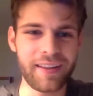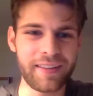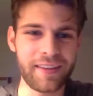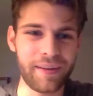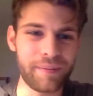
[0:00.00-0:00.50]

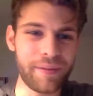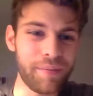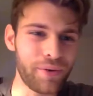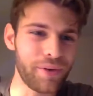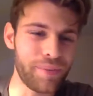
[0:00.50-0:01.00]
The
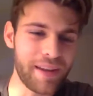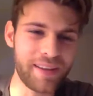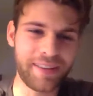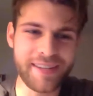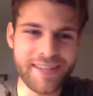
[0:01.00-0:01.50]
people you
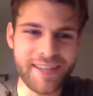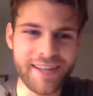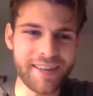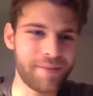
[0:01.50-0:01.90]
meet in the city,